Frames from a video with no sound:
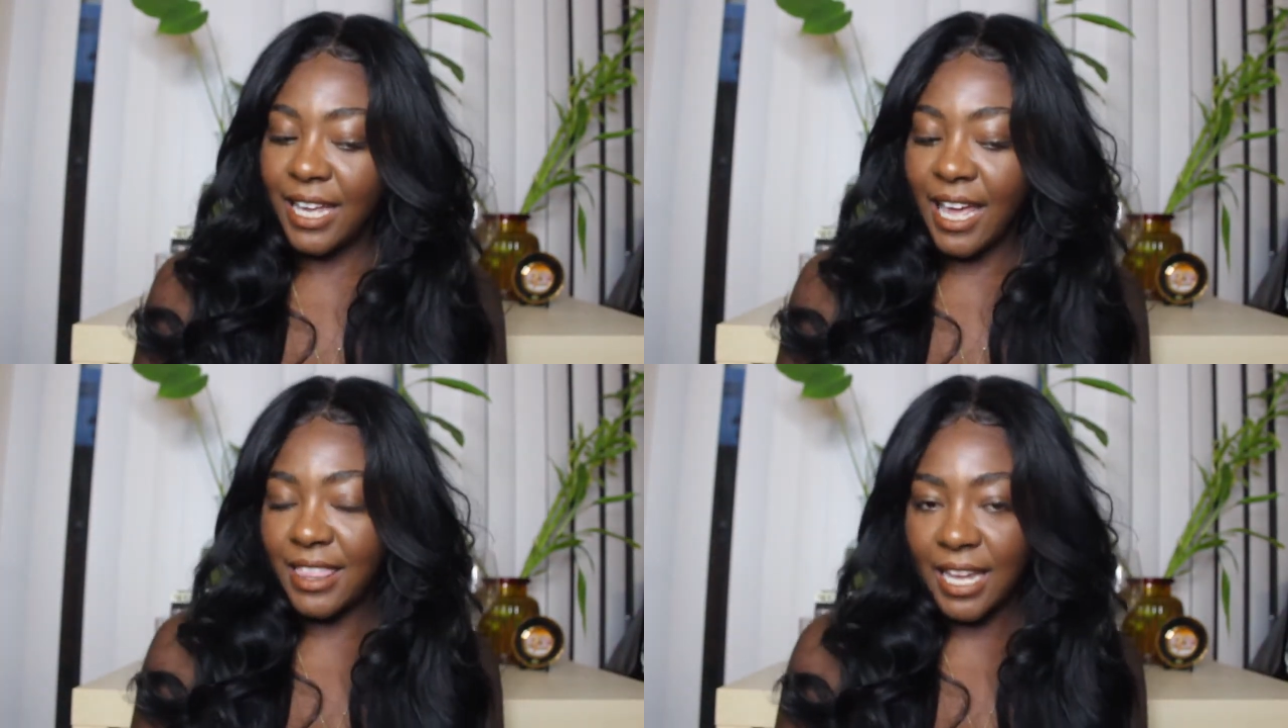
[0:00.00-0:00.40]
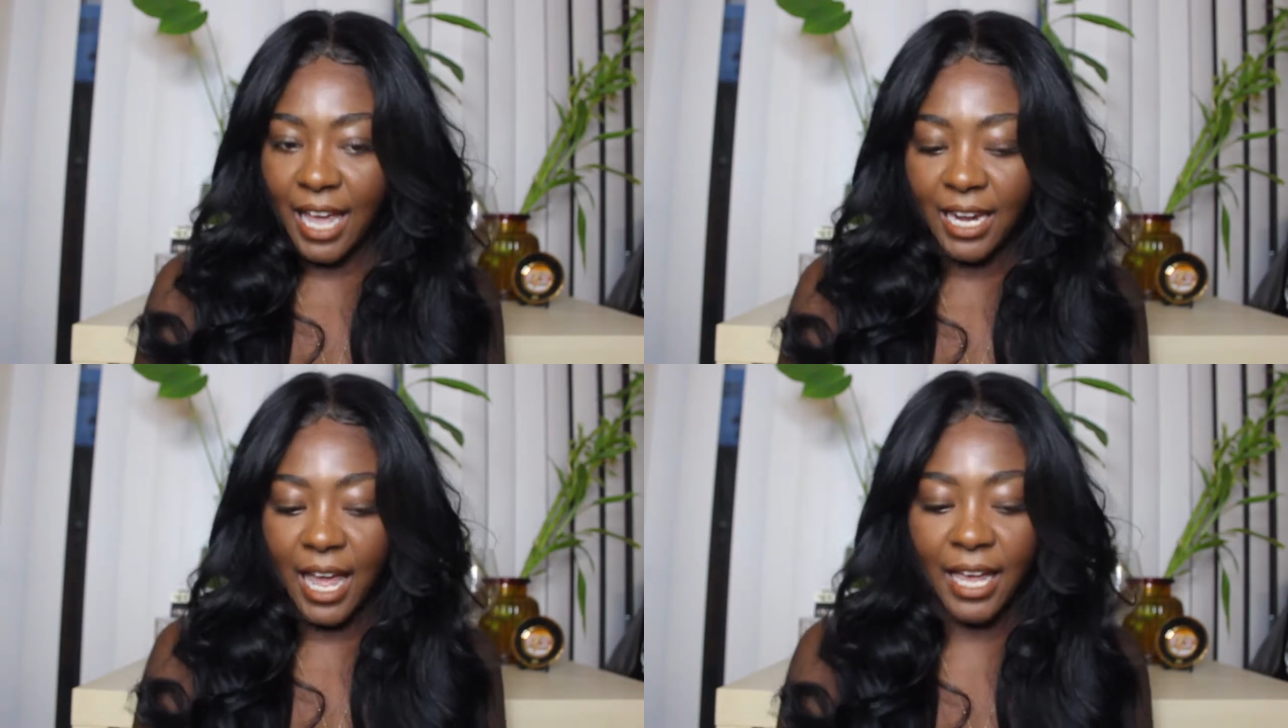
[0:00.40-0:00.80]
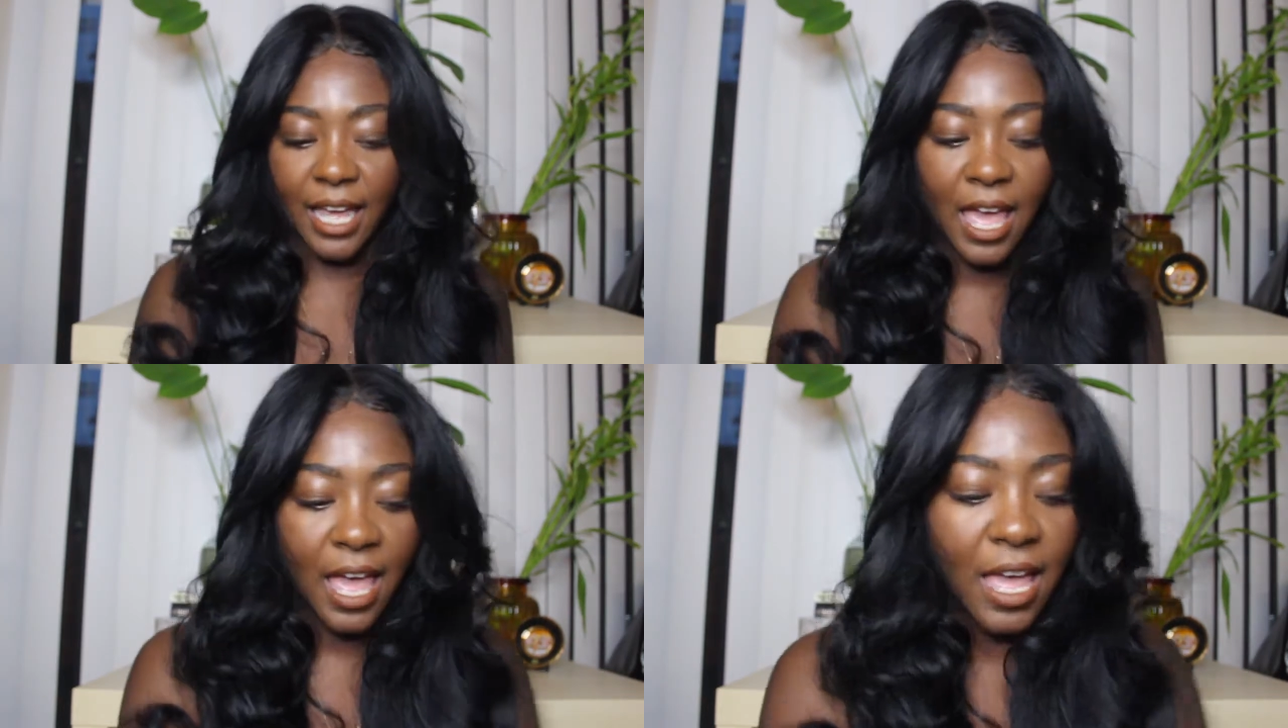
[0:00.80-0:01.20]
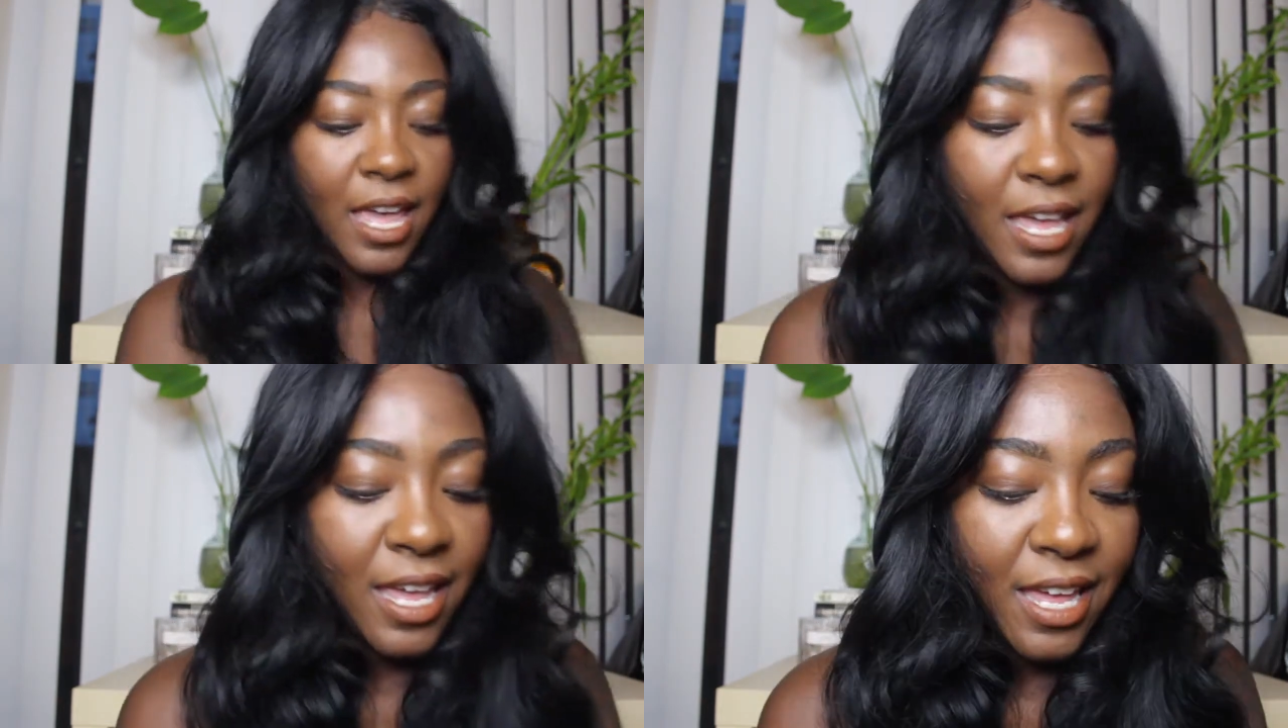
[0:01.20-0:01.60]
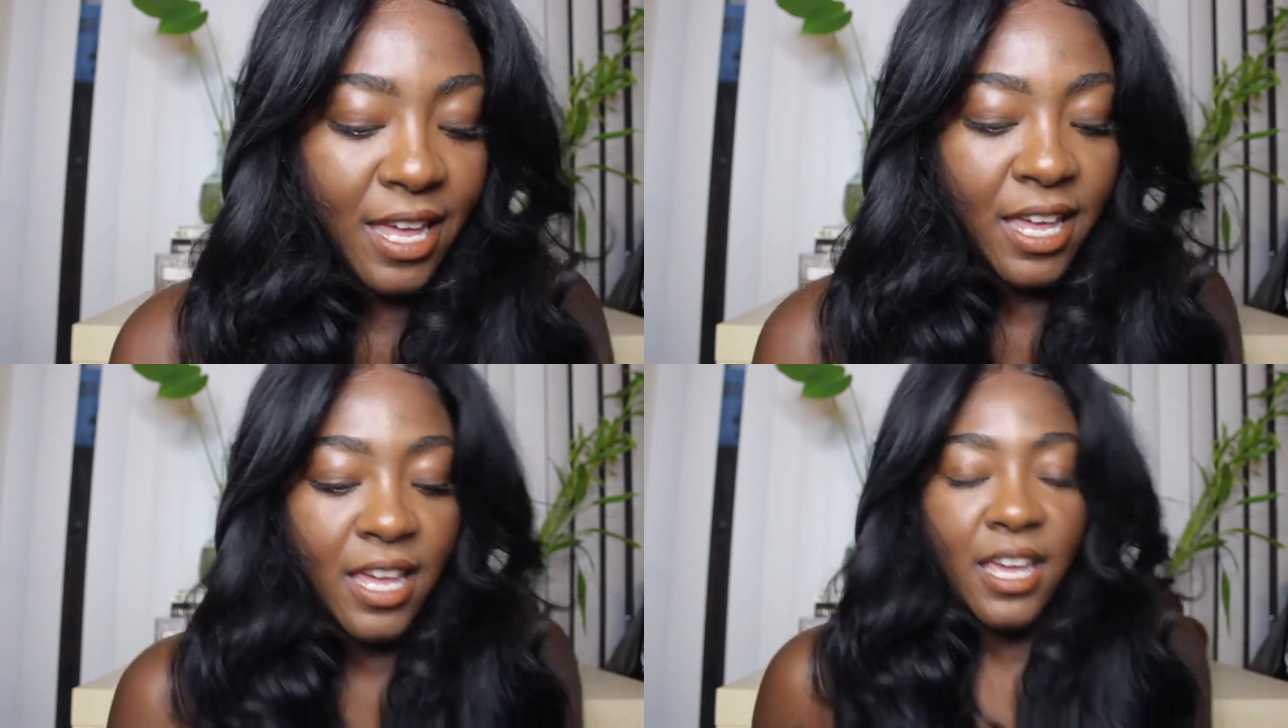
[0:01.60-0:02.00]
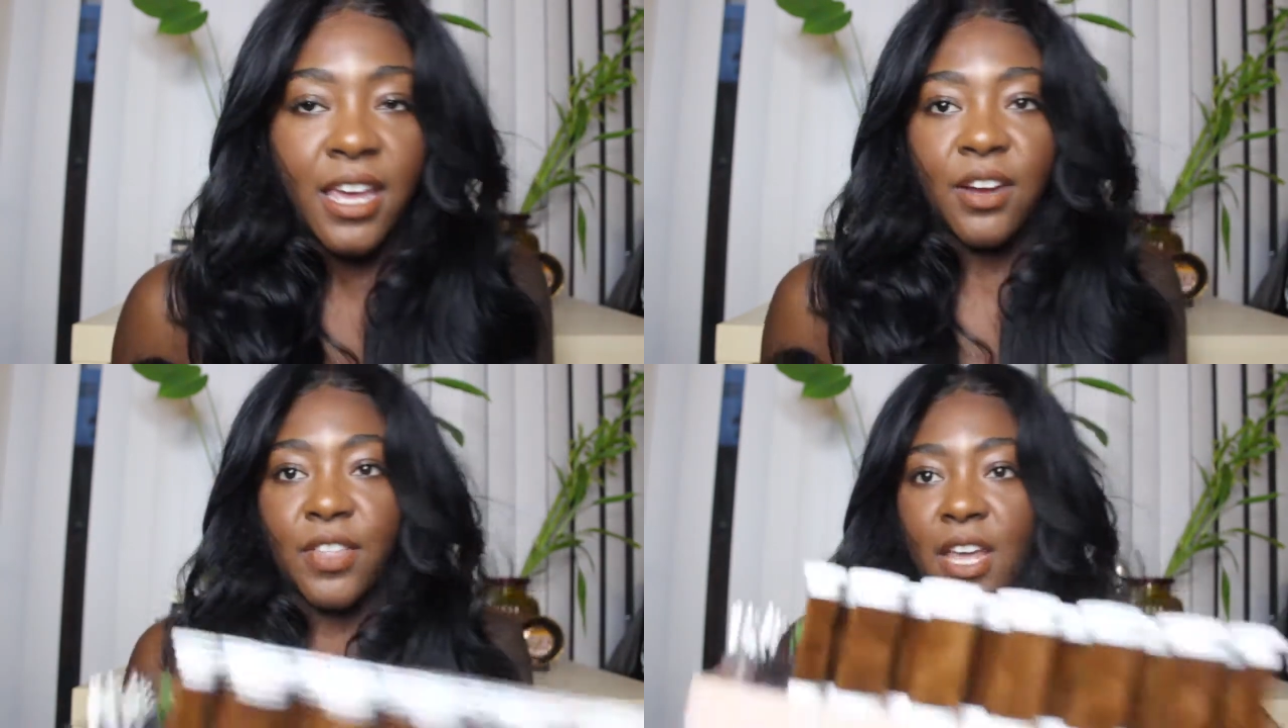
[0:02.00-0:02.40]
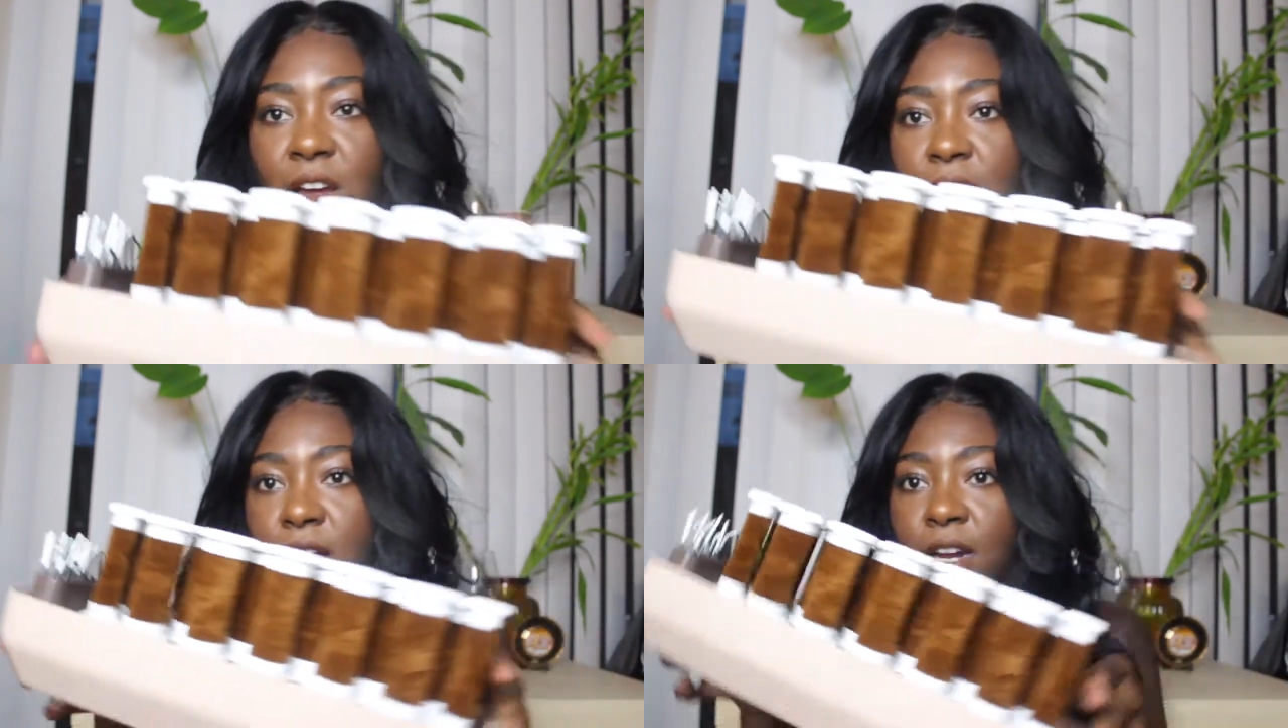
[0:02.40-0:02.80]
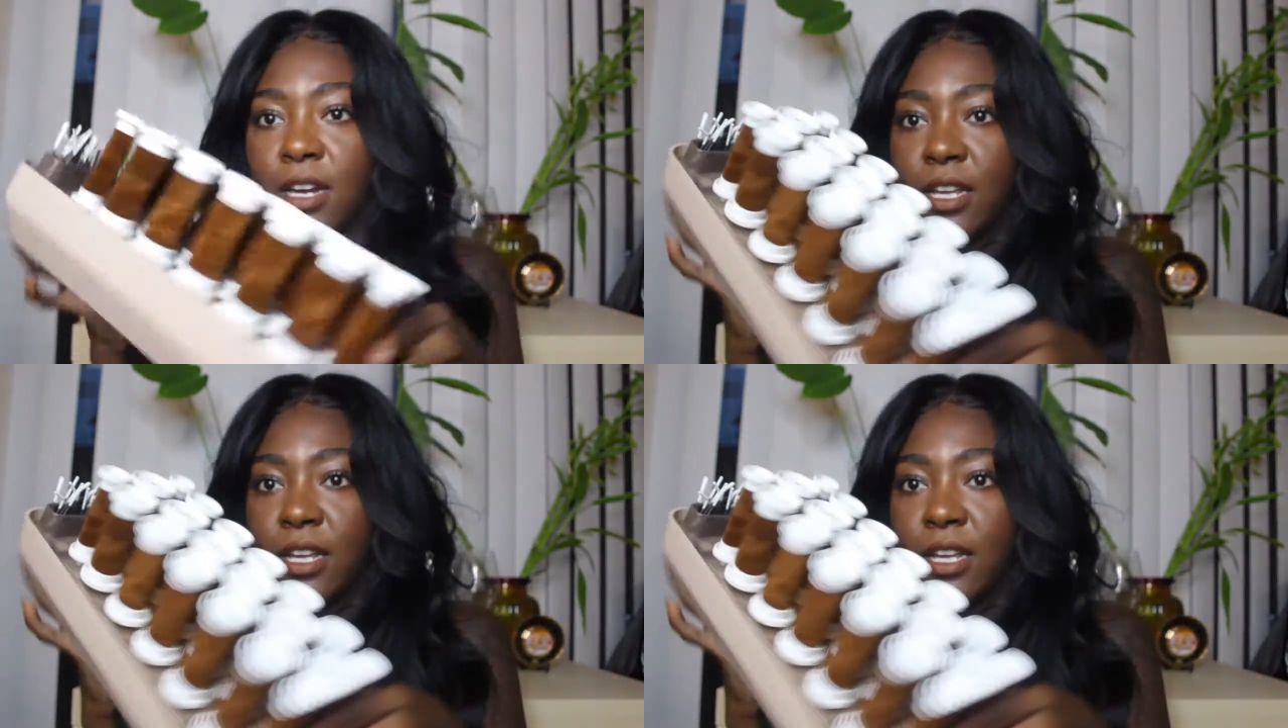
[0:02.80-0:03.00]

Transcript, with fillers: I think I like. Here they are.